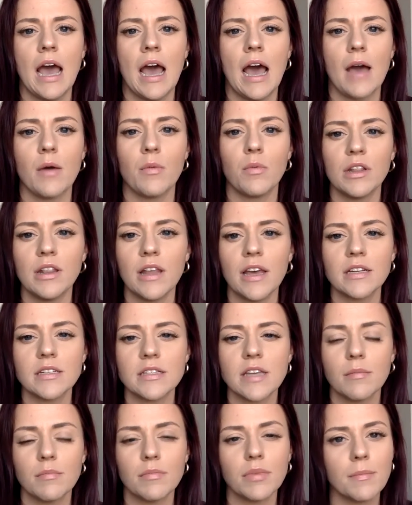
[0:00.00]
I would like
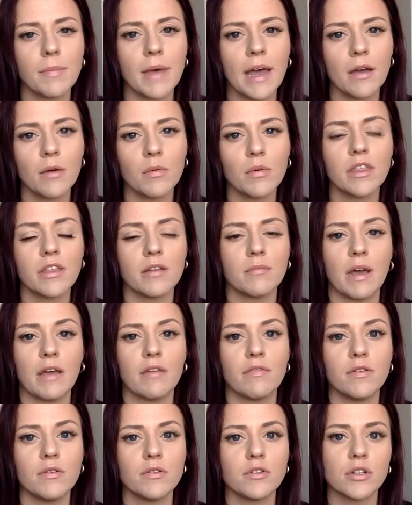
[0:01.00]
to implement within my
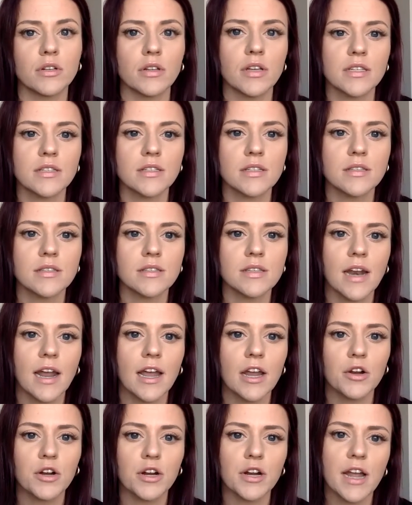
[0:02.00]
future lessons that I
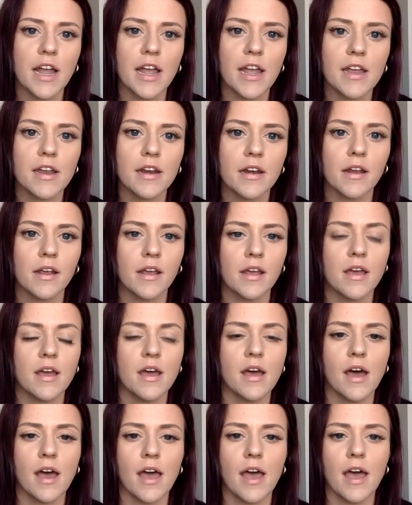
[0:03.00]
create.
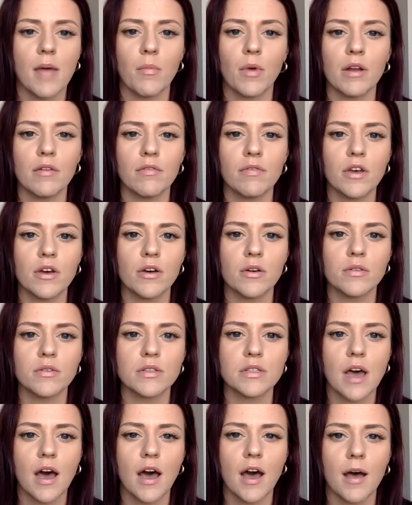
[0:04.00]
And one of those
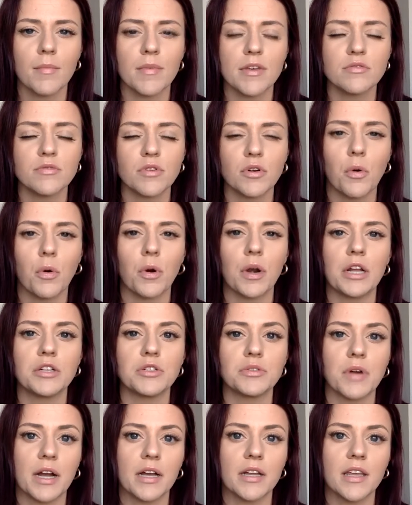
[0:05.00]
is recording
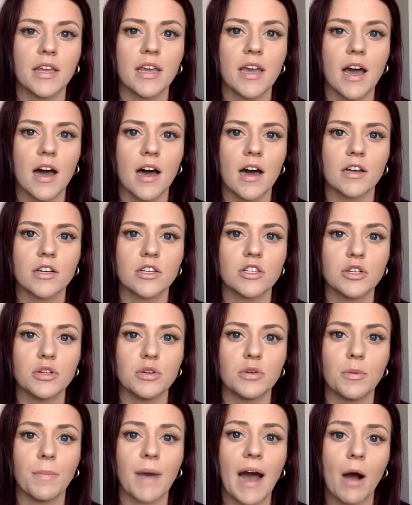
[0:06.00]
directly
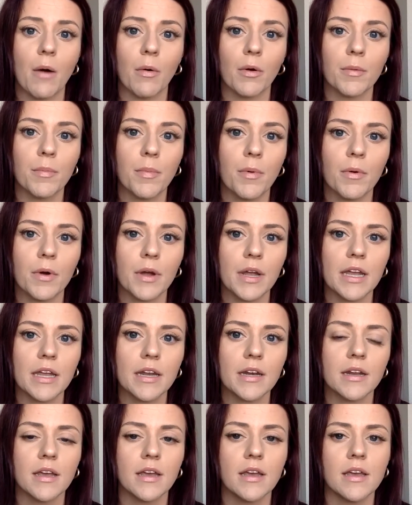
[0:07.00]
onto PowerPoint.